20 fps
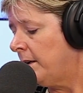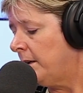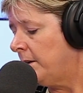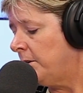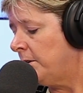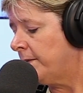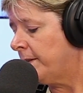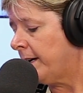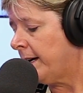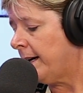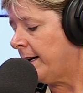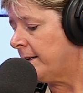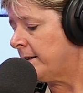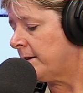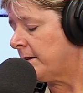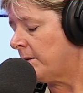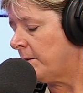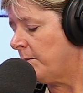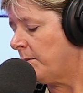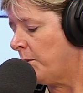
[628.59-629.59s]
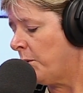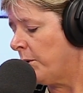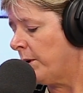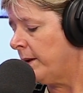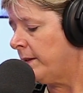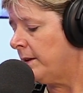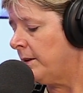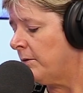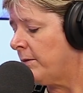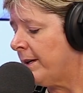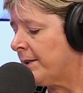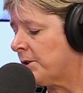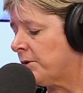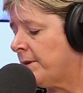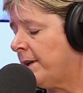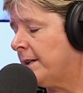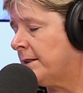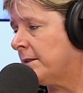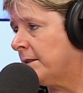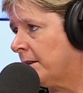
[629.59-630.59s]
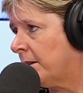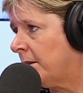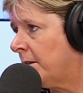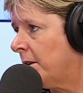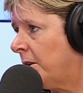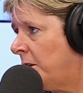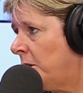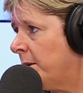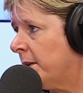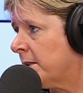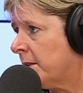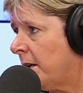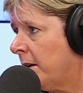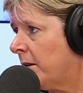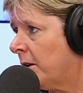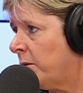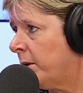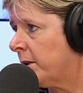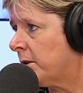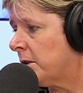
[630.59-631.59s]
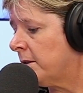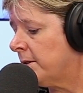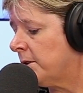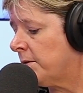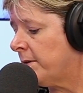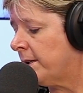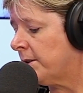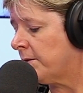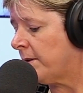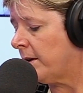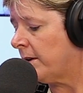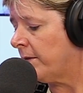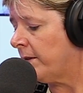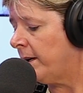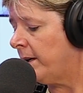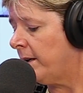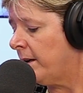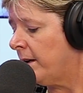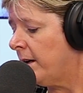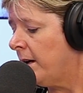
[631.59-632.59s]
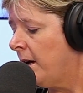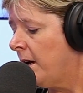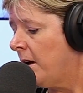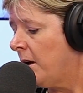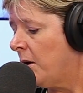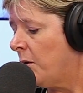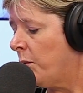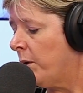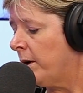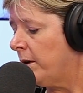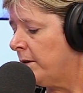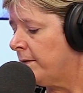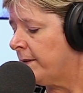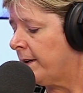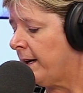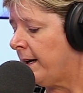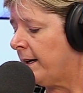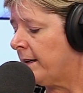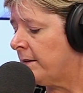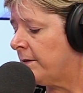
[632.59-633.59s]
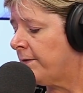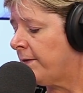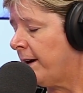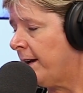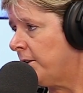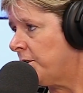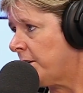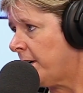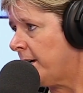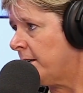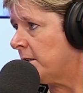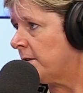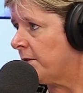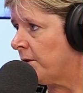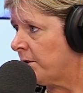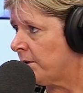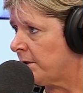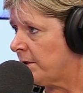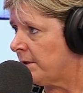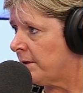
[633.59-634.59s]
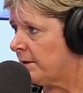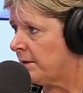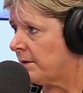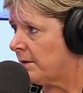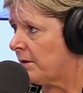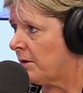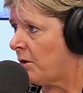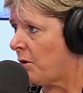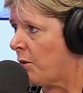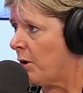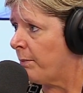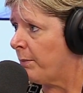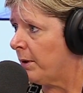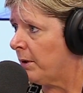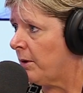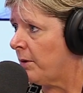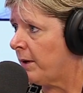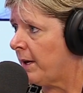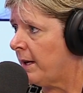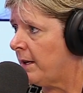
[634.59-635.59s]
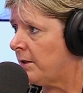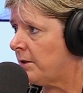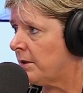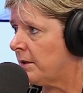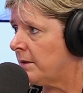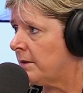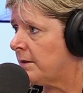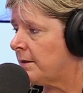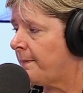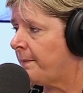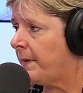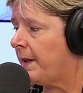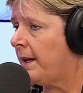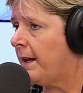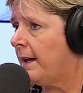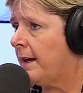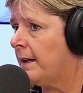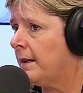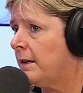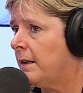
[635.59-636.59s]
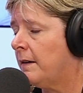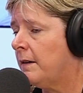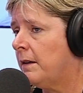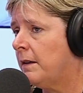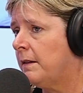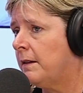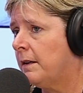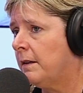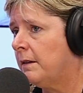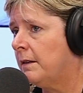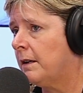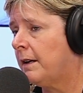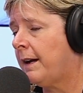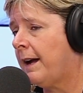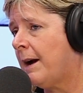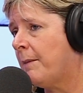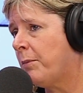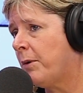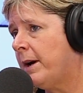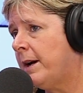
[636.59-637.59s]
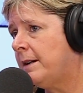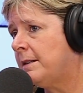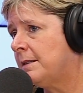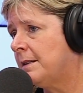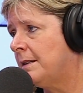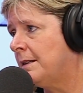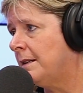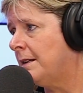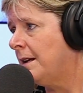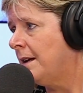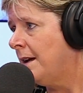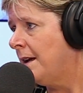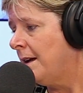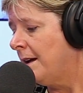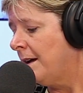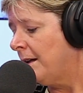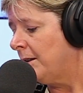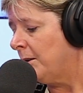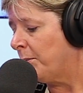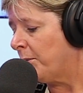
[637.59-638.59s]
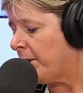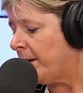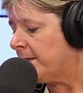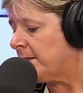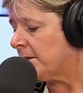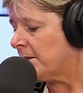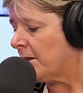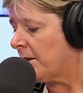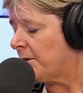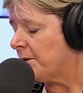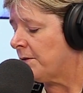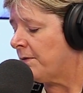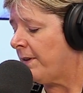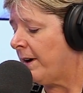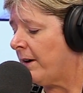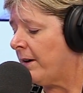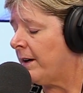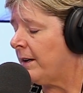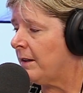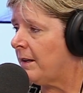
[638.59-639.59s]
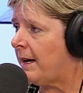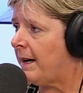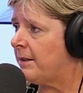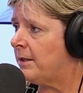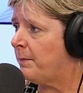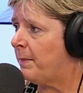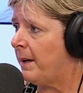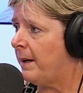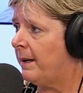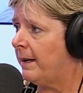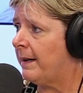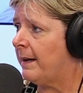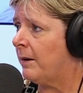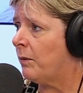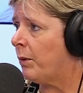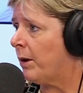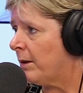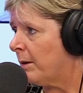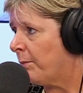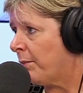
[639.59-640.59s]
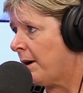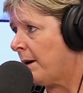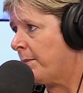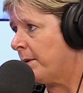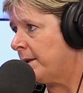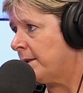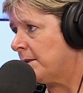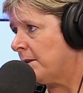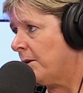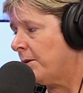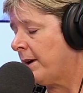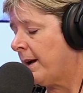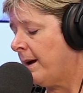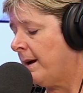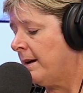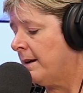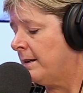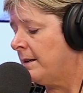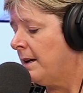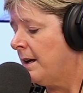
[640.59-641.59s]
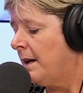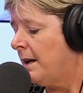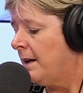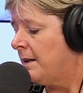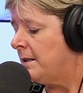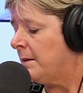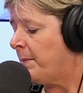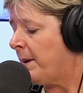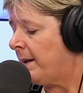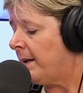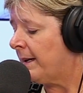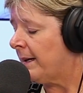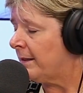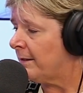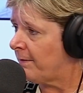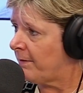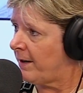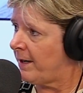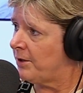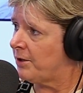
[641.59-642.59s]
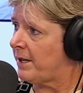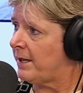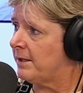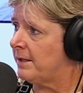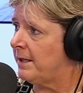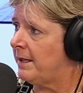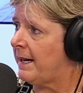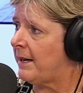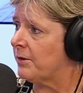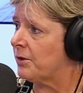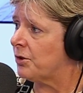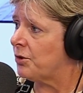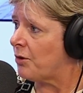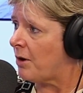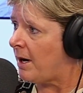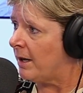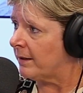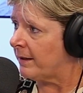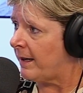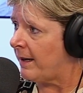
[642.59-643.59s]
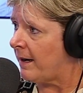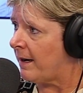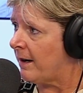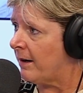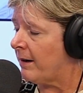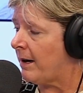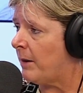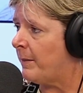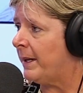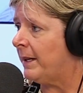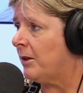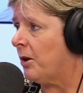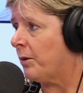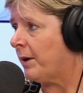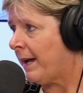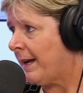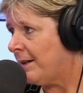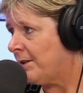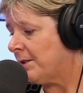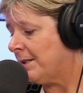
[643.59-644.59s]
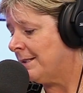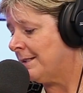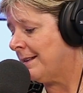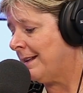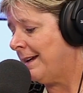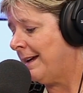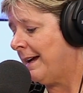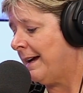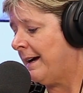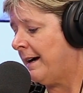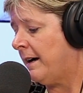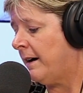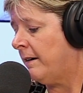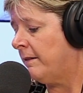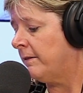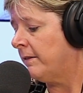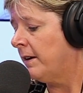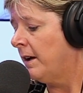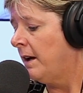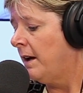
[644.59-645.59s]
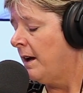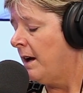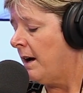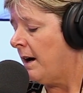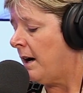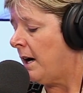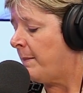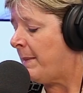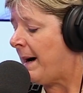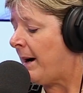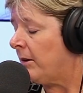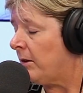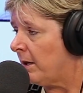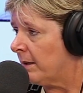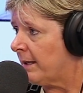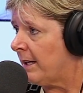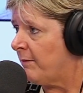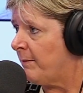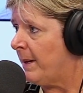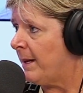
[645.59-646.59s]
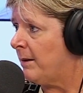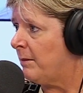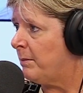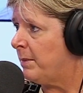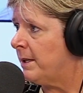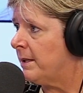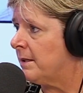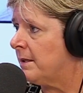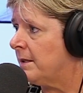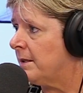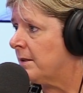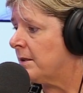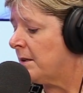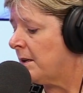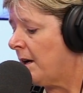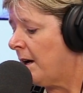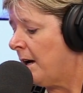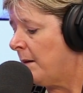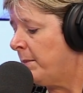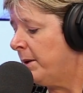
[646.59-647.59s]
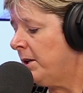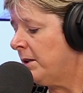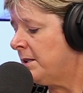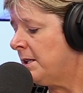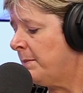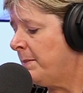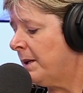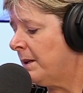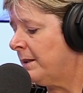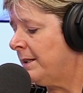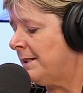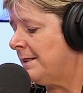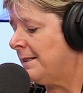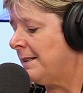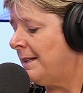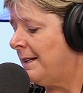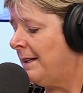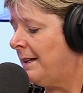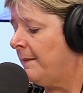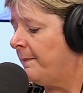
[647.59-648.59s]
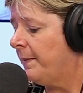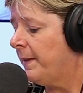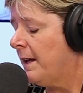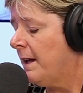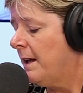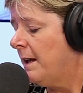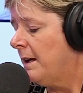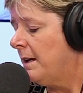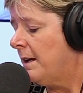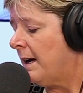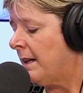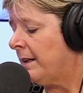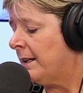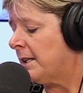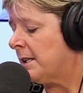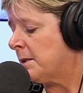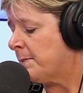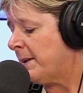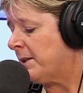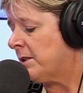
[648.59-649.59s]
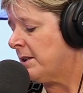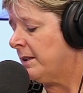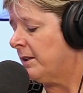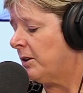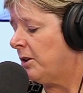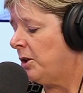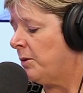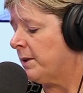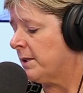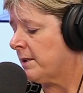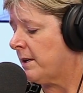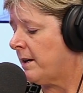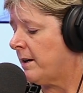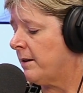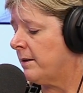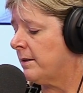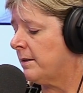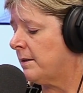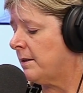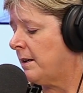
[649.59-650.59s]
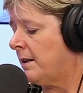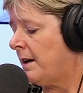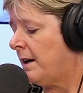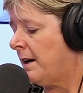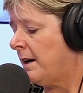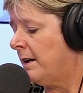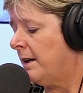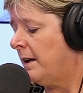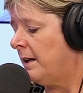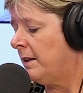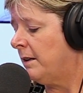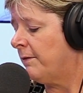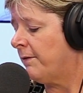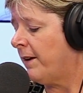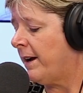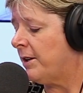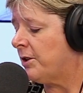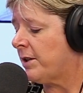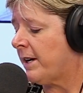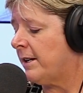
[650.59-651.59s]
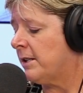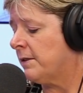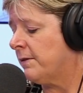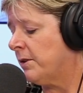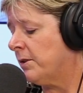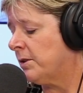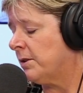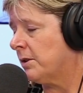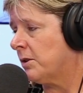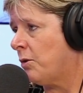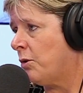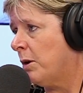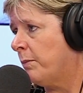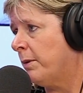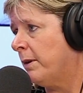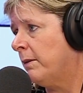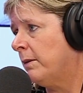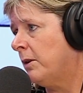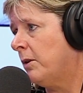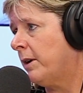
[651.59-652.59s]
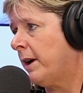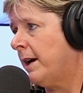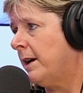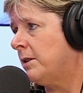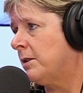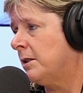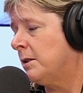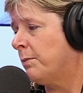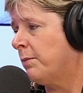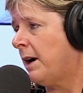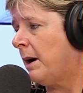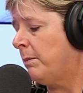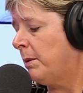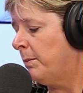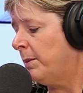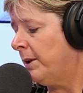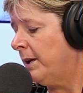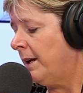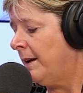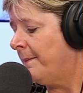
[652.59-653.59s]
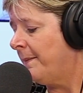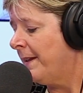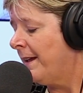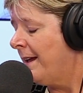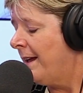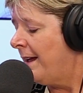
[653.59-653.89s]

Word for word: and you've got more in the restaurants, the, the QSR, the quick service restaurant arena, where you've got franchise versus corporate locations. And the, the cap rates and the prices of those vary a lot depending on where the property is located, depending on the franchisee, how strong they are, how many locations they have, um, how long they've been in business. Um, but you typically see, like especially on the QSRs, uh, franchise versus corporate locations, probably